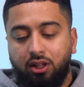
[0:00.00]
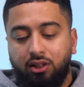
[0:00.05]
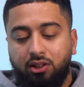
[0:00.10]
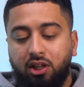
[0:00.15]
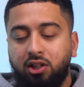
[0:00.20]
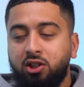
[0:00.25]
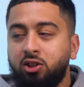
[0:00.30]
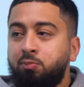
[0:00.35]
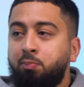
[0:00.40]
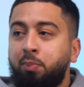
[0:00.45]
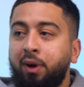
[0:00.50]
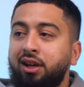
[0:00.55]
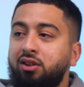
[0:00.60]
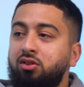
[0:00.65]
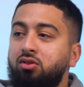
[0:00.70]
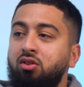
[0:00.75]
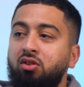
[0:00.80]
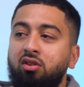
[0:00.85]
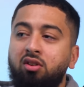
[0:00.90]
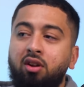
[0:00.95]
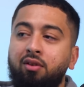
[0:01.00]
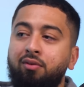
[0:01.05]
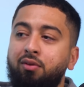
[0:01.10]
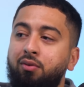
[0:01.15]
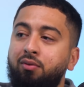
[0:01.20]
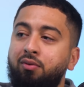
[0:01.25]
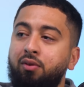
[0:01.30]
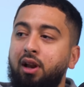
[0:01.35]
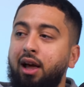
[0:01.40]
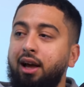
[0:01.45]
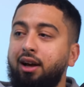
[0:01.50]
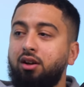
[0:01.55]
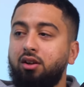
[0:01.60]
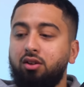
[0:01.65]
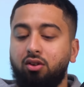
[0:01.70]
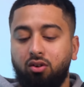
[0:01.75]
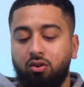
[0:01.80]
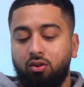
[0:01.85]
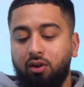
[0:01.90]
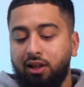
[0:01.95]
they're just based on another like
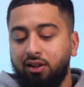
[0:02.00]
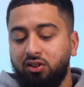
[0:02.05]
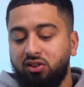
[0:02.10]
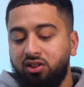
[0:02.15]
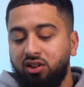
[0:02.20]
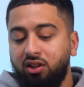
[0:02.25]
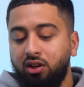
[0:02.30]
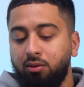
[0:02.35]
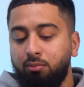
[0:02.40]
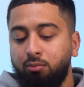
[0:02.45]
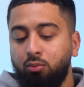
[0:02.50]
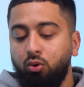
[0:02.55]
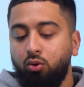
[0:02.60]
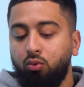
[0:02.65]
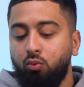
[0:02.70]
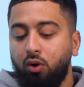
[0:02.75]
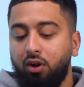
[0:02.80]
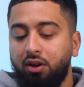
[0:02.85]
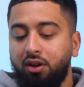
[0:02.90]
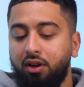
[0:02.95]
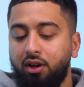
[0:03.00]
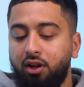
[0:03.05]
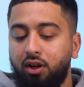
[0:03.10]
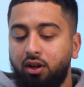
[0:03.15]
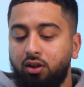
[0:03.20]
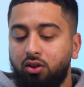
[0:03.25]
you know like you see in the moon one.